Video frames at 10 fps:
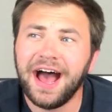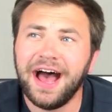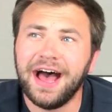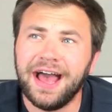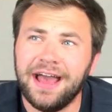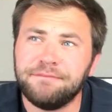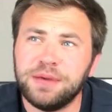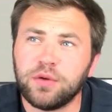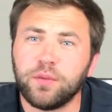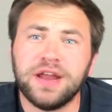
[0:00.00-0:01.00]
uh, have
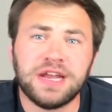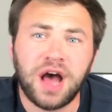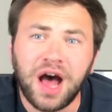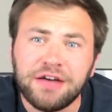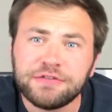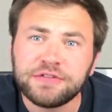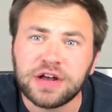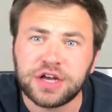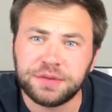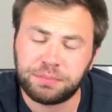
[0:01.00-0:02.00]
been written off,
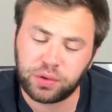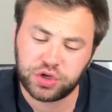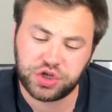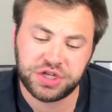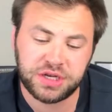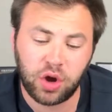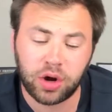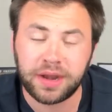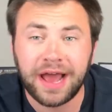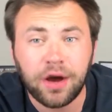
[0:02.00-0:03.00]
a good portion
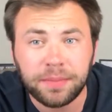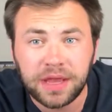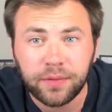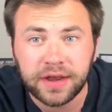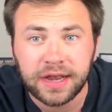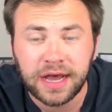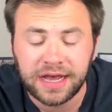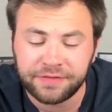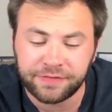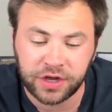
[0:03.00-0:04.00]
are now being written
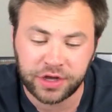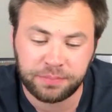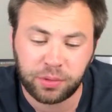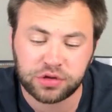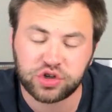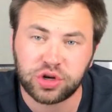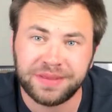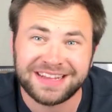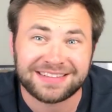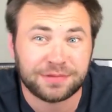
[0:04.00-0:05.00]
off, a good portion are
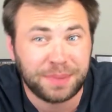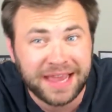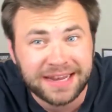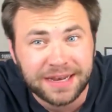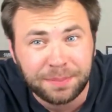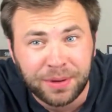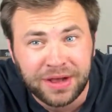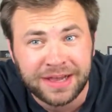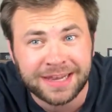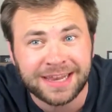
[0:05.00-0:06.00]
being expanded
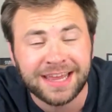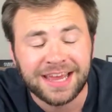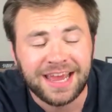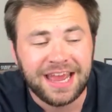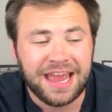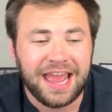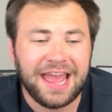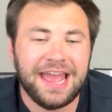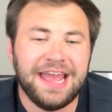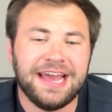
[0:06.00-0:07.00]
upon
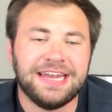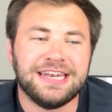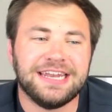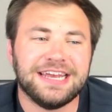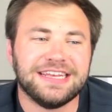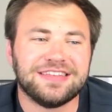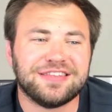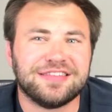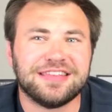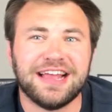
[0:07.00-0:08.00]
and
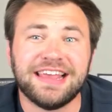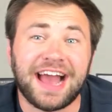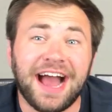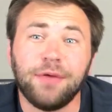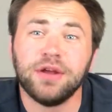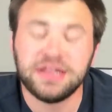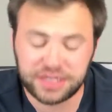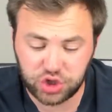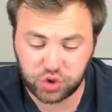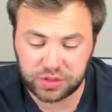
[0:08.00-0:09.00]
like I
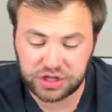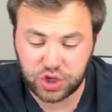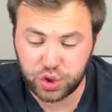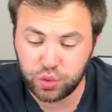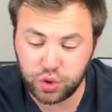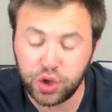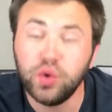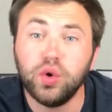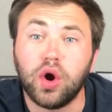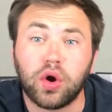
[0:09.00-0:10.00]
really enjoyed the two
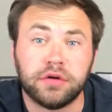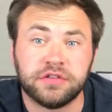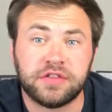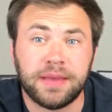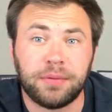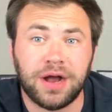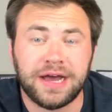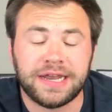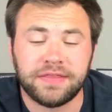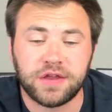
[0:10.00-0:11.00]
new girls they
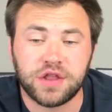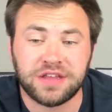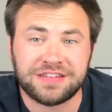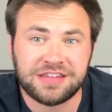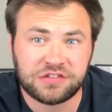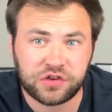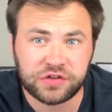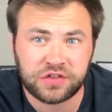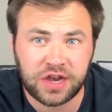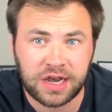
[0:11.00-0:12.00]
brought in, the, the
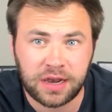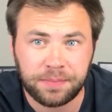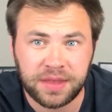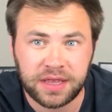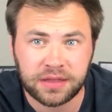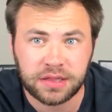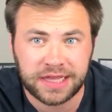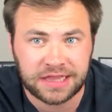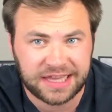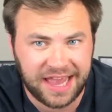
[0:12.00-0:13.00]
sisters that ended up being
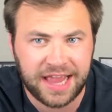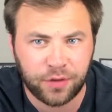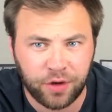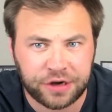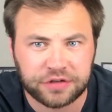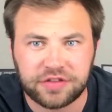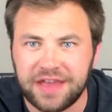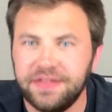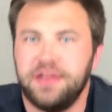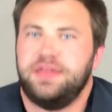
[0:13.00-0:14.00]
like the gang runners,
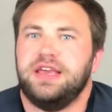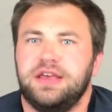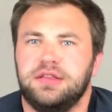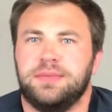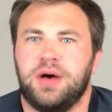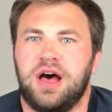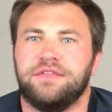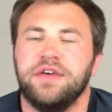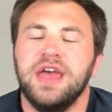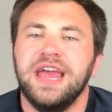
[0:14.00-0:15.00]
and then they killed them
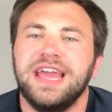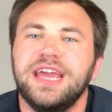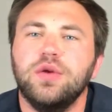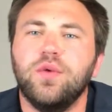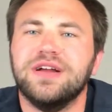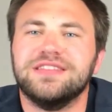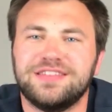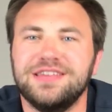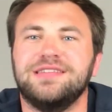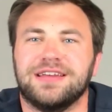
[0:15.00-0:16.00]
off in one
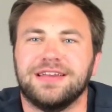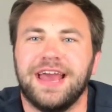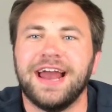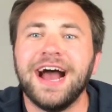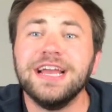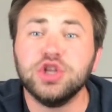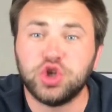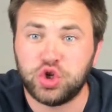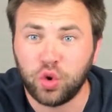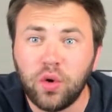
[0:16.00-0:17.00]
season, and I
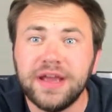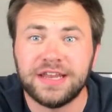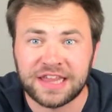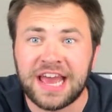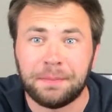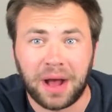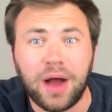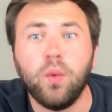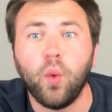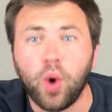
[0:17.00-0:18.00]
enjoyed them.
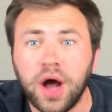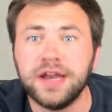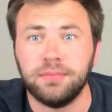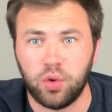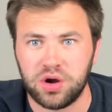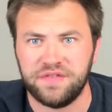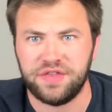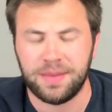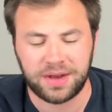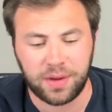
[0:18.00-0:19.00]
I wanted more of
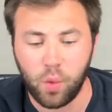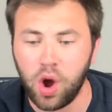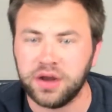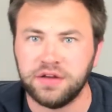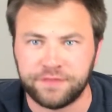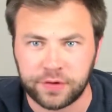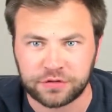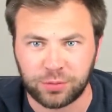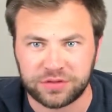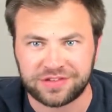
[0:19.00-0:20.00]
them, and I wanted to
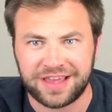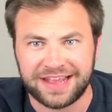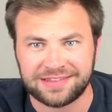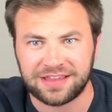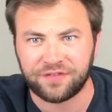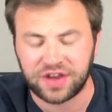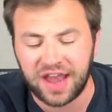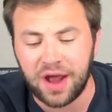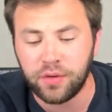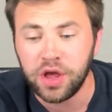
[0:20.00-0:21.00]
focus more on this gang stuff, and
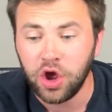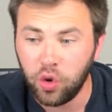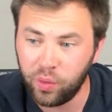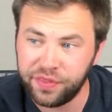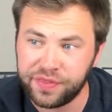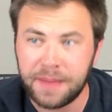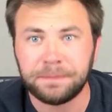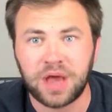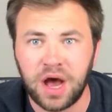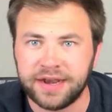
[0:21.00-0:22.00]
now with
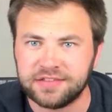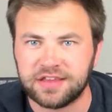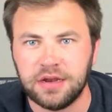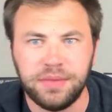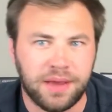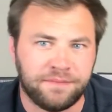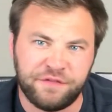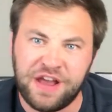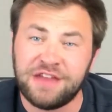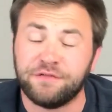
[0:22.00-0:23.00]
them gone, it's going to be a
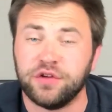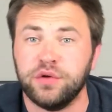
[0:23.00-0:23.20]
fight for